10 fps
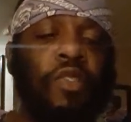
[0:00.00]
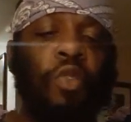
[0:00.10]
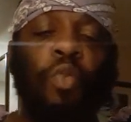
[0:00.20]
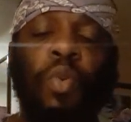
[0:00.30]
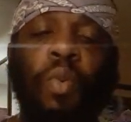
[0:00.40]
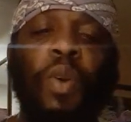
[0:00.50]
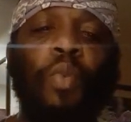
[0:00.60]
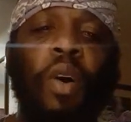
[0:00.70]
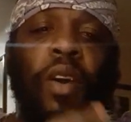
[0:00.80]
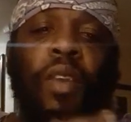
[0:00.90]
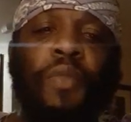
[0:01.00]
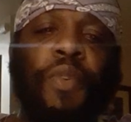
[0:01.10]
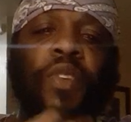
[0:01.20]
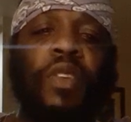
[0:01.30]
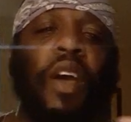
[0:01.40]
So when we walk in the
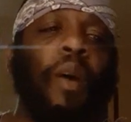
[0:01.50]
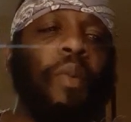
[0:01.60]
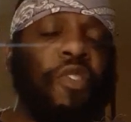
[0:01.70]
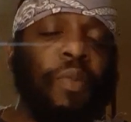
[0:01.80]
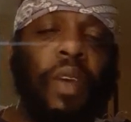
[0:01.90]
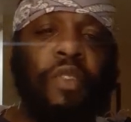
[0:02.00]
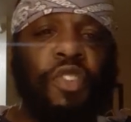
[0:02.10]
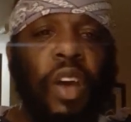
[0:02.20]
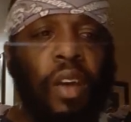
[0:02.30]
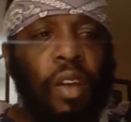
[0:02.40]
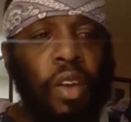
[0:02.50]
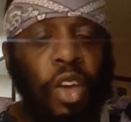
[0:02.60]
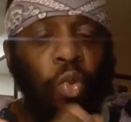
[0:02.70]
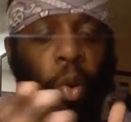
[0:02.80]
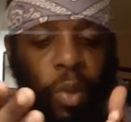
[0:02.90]
footsteps of Yahweh Shemi El Shah,
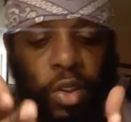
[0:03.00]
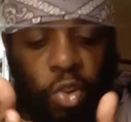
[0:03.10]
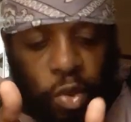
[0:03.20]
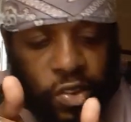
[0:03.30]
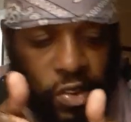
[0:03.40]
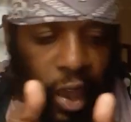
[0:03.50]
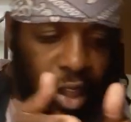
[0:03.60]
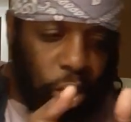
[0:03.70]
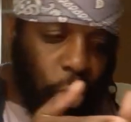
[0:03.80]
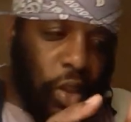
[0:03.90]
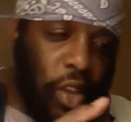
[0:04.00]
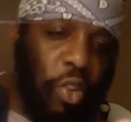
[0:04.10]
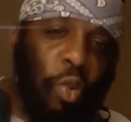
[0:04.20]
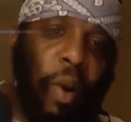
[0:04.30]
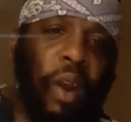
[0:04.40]
when we do exactly what he
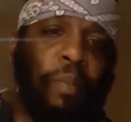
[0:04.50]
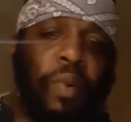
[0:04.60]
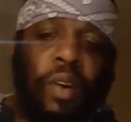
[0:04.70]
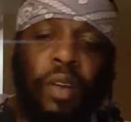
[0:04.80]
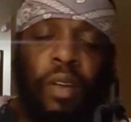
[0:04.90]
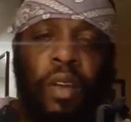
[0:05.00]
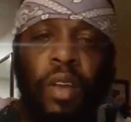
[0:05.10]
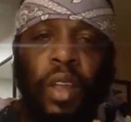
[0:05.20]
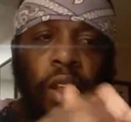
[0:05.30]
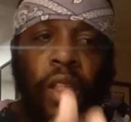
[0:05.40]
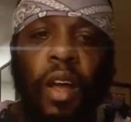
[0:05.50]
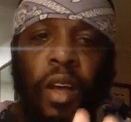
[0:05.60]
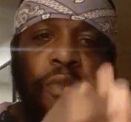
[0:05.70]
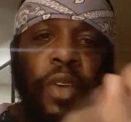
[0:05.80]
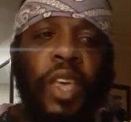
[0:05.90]
do by the book, the
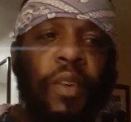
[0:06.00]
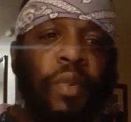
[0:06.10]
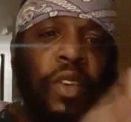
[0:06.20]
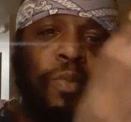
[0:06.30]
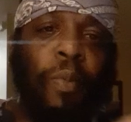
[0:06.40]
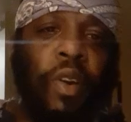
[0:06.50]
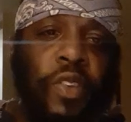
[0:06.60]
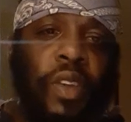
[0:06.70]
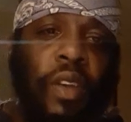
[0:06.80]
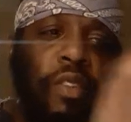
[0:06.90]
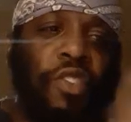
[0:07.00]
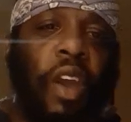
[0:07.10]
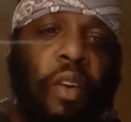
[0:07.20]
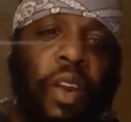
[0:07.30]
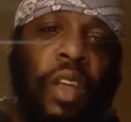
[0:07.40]
love, forgiveness, mercy,
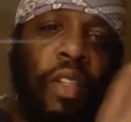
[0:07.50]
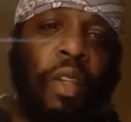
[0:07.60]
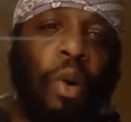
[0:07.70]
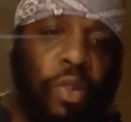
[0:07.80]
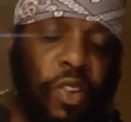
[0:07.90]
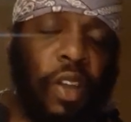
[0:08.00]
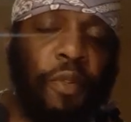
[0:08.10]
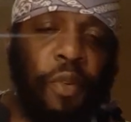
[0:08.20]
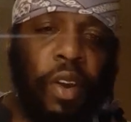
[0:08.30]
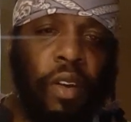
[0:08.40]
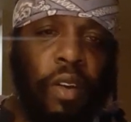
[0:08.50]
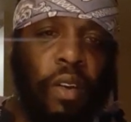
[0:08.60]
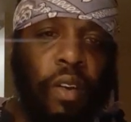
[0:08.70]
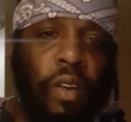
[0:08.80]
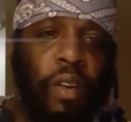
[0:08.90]
charity, long suffering,
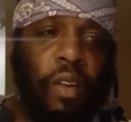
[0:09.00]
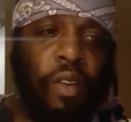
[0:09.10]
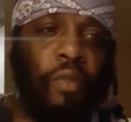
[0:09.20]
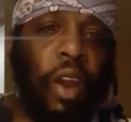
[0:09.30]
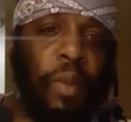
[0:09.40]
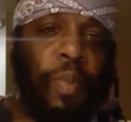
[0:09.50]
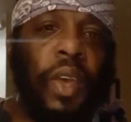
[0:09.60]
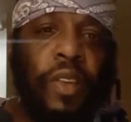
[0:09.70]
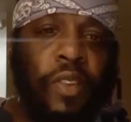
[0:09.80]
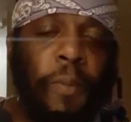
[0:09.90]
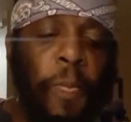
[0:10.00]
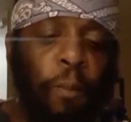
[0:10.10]
right, peace.